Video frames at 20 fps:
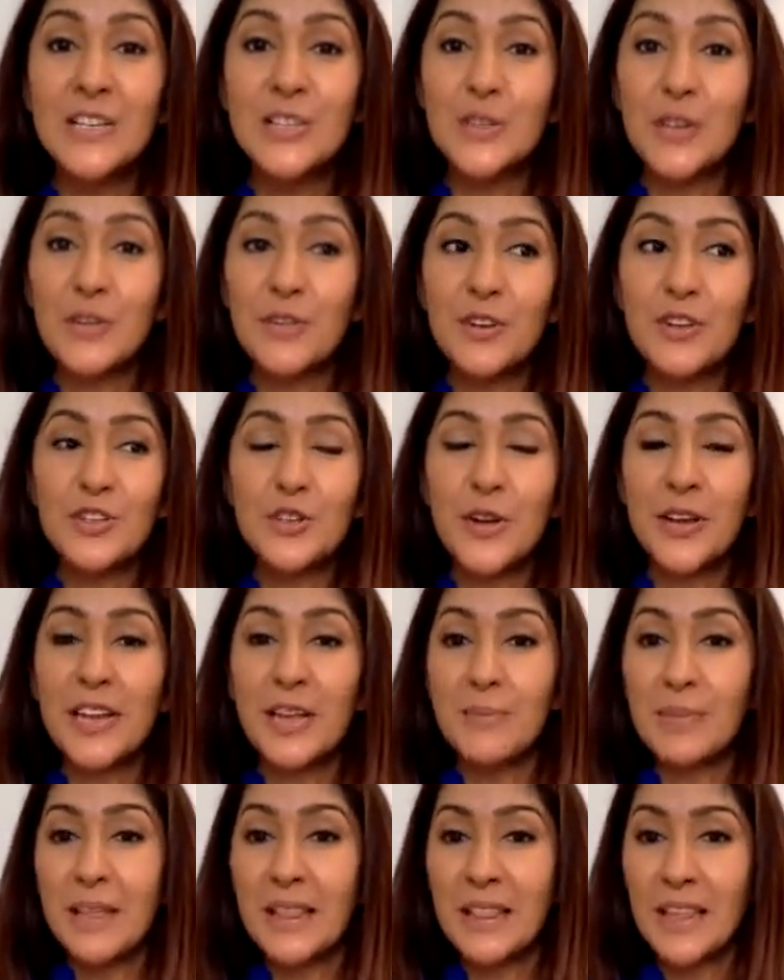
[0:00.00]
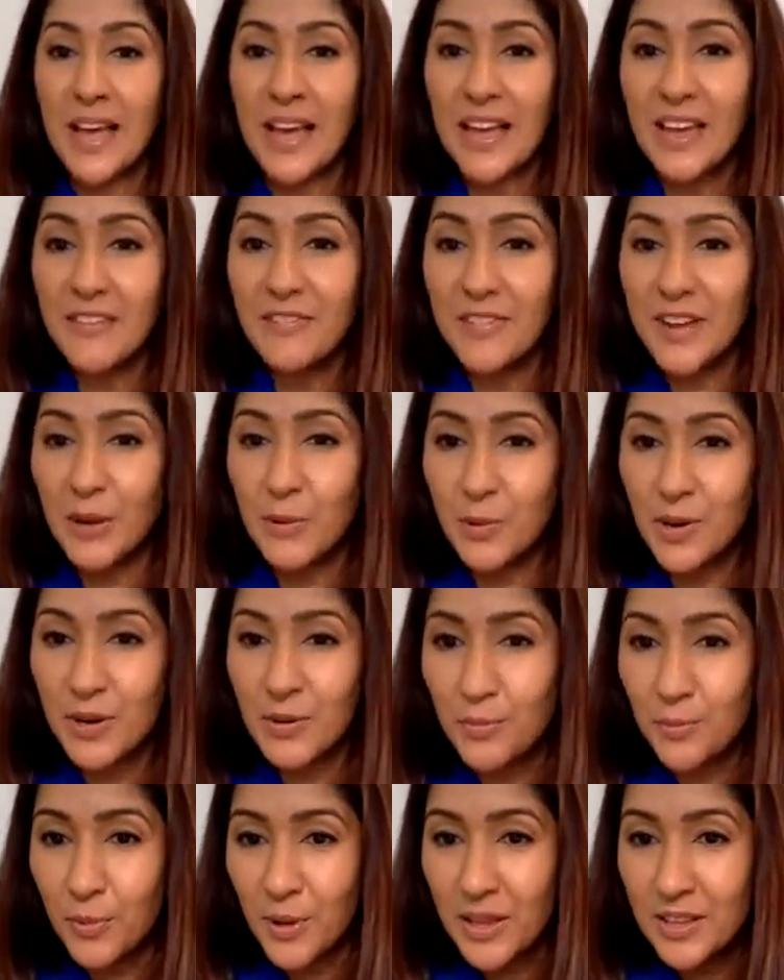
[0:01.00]
So if you're joining me live, I
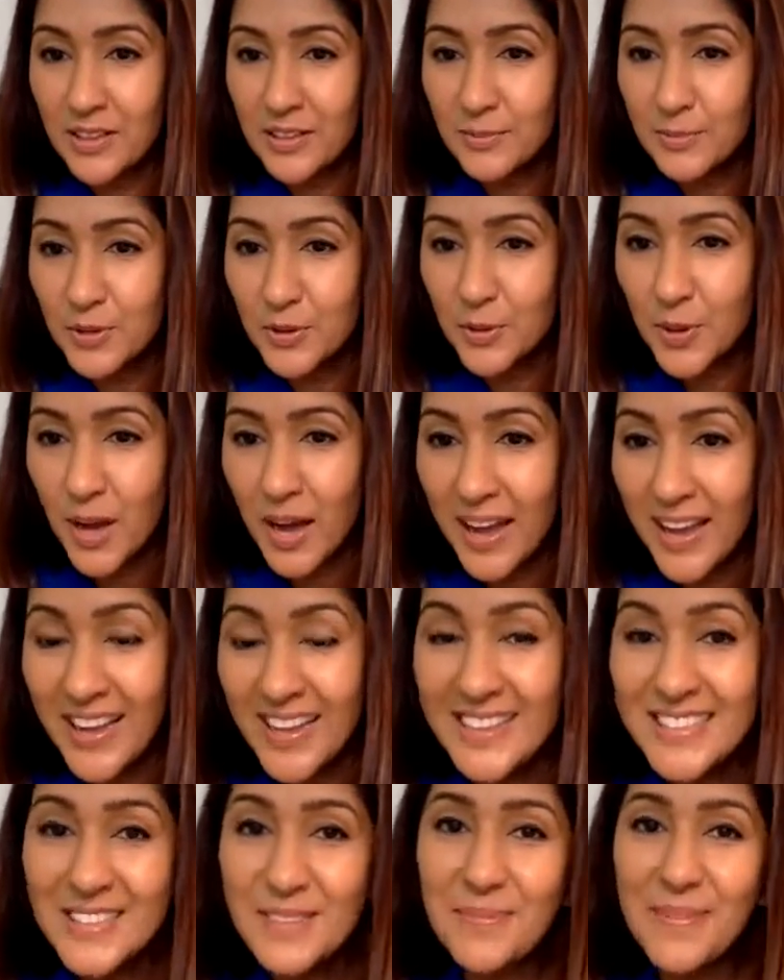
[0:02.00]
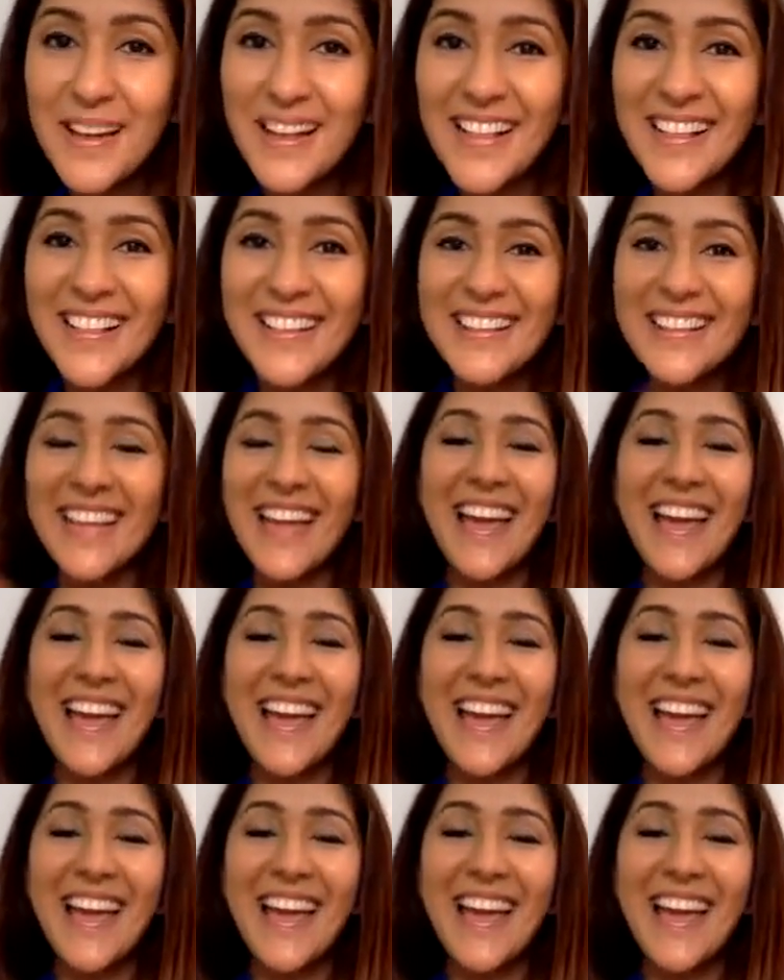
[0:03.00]
want to welcome you. Hi, Isabel.